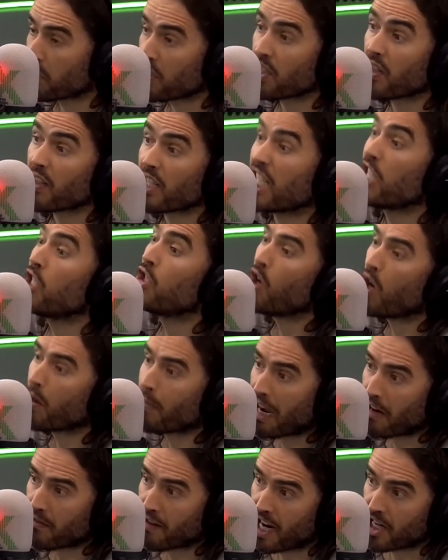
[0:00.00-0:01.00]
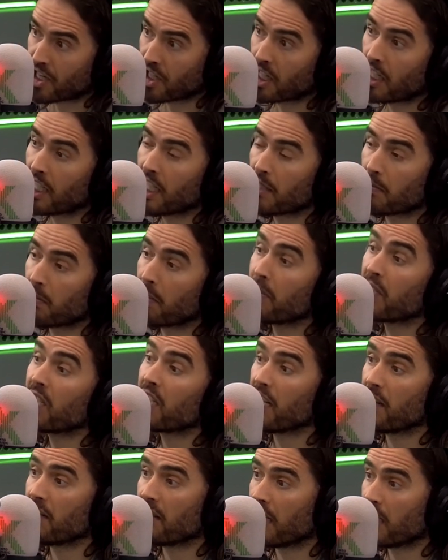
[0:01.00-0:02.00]
precisely not about rationalism and
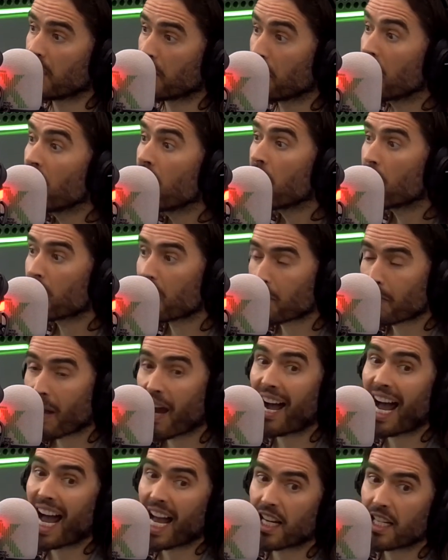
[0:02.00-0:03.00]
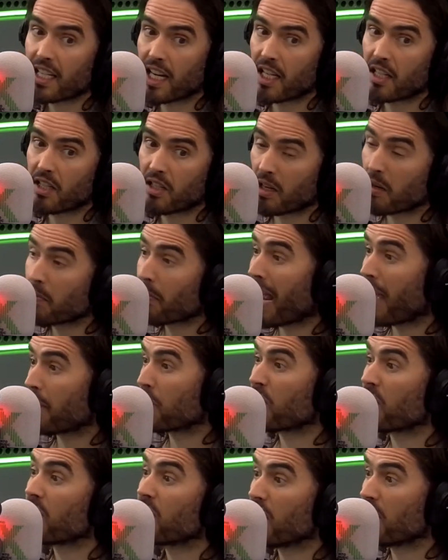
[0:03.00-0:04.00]
materialism, but it's about access to
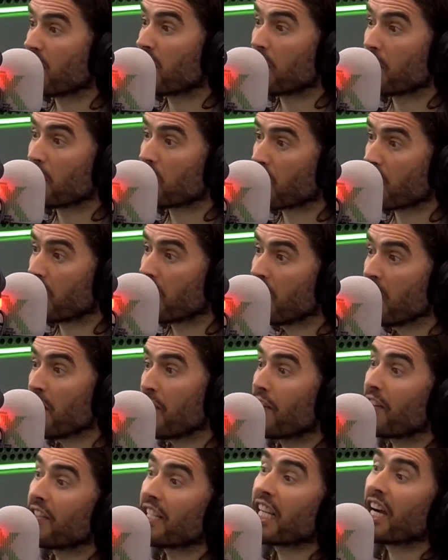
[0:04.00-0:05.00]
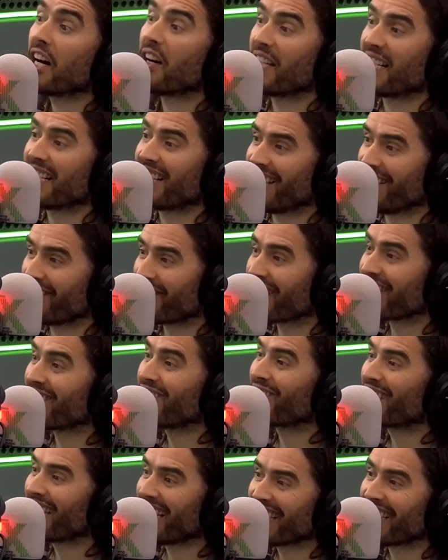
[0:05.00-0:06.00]
perhaps the systems that very kindly run
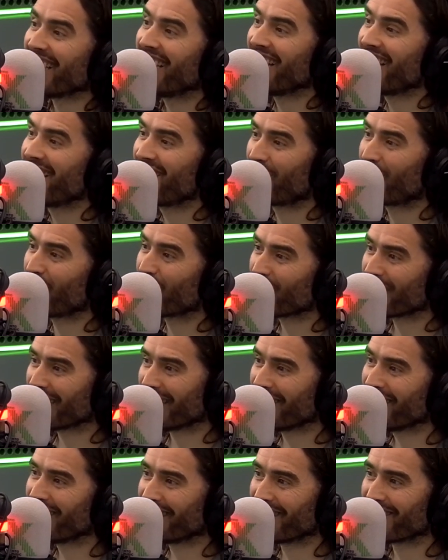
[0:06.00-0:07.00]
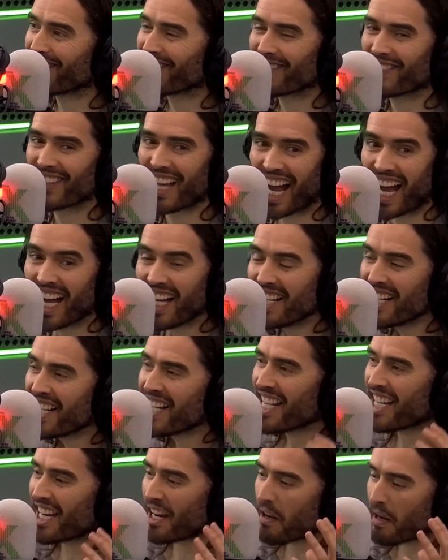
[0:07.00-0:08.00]
your kidneys for you and all of that.
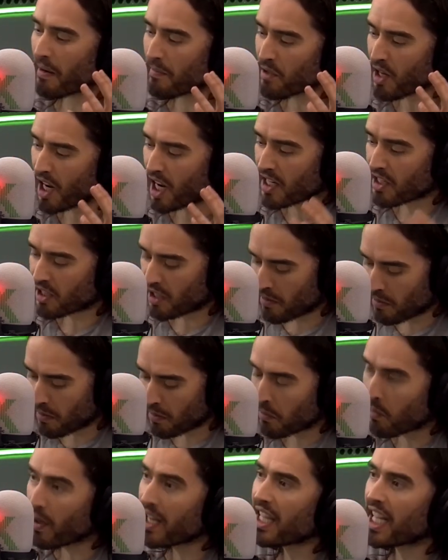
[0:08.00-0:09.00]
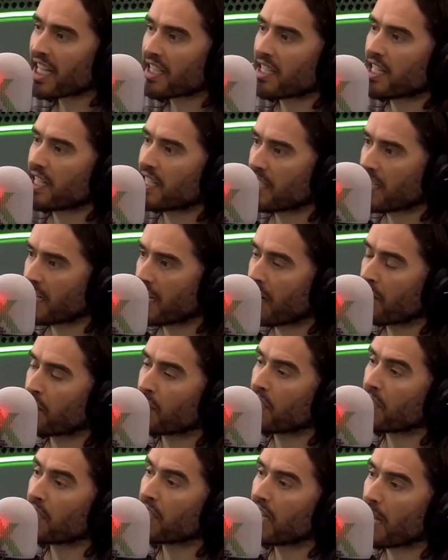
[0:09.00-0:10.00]
And so when that's
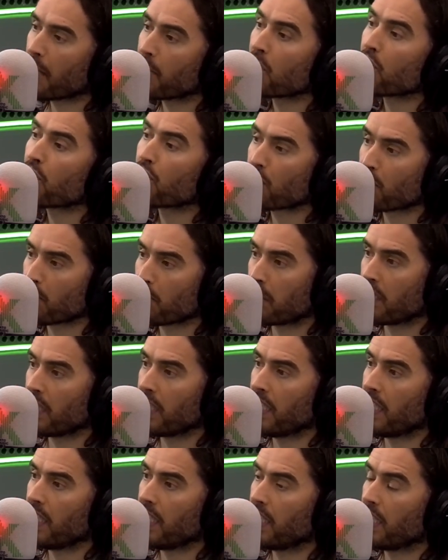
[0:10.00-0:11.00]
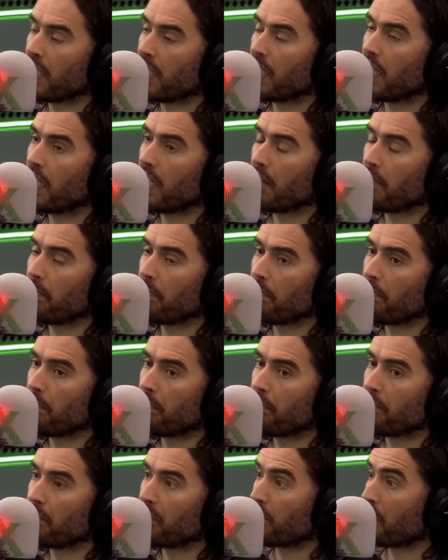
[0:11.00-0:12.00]
discovered and demonstrably
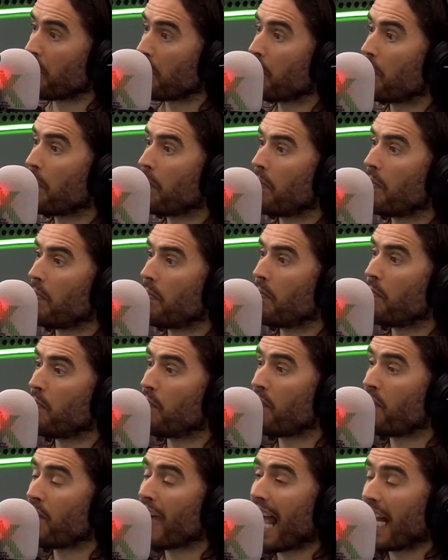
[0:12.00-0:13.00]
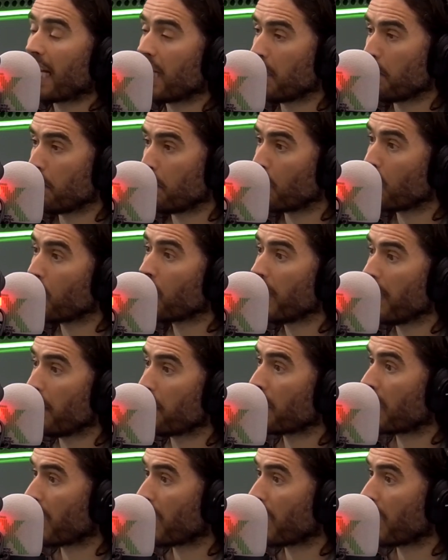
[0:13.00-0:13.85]
valuable, it